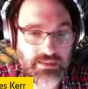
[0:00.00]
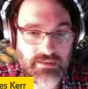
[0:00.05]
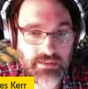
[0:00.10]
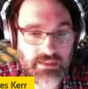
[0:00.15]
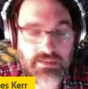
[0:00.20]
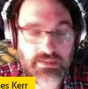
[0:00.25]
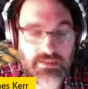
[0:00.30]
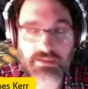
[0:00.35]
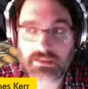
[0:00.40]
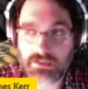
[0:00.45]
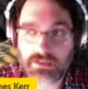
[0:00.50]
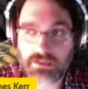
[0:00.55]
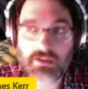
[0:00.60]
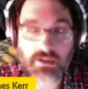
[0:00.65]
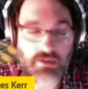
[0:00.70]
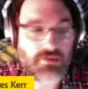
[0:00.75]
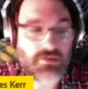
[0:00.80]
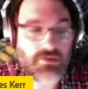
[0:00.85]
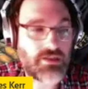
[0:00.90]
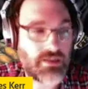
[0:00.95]
let's start
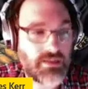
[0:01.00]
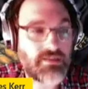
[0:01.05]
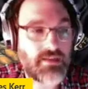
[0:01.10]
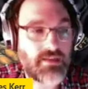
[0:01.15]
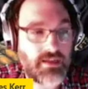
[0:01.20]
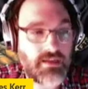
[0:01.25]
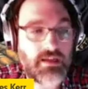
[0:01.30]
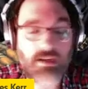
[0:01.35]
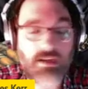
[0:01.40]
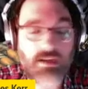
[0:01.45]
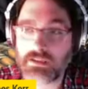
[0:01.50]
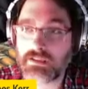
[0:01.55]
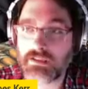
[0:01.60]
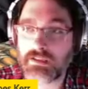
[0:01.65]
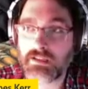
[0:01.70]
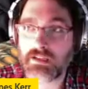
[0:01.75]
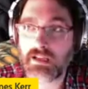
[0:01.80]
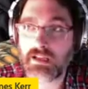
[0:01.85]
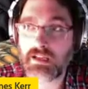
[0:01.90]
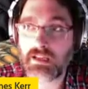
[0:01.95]
using the son
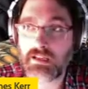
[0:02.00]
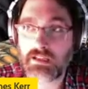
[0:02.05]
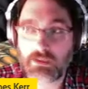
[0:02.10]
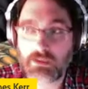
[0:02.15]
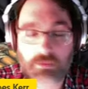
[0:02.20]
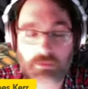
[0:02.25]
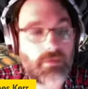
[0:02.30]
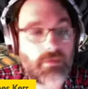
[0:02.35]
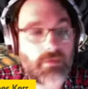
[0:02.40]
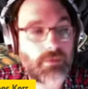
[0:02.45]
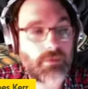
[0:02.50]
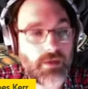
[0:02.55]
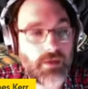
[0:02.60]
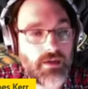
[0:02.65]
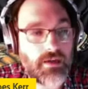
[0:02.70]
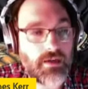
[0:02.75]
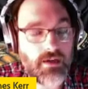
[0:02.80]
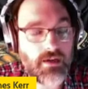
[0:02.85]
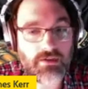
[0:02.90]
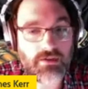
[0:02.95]
character and he'll be my player
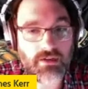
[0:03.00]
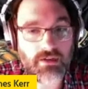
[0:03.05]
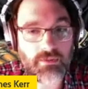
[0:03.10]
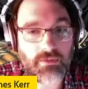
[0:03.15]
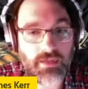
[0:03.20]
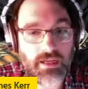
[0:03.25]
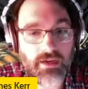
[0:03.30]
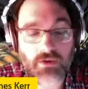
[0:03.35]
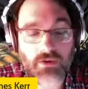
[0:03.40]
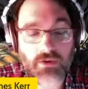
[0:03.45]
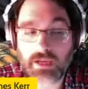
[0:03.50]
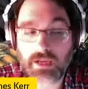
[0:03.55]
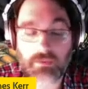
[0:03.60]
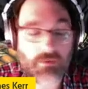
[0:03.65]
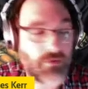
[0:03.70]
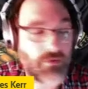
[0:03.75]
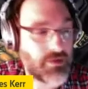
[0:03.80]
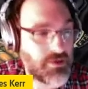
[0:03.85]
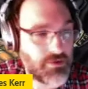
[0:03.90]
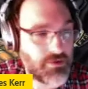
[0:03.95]
character and i'll be like okay but
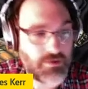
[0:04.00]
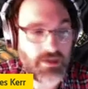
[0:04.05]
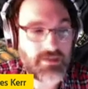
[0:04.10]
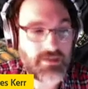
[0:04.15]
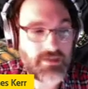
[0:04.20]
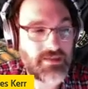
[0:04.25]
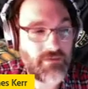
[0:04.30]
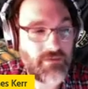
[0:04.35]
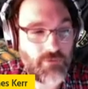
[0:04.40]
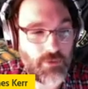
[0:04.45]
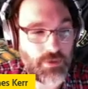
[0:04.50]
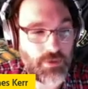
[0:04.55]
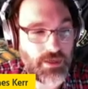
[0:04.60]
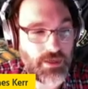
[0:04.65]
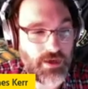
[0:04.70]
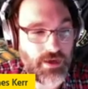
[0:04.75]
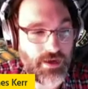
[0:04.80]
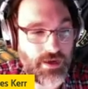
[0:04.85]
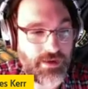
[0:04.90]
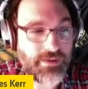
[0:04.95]
once you cross that
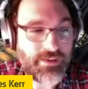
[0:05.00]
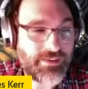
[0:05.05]
rubicon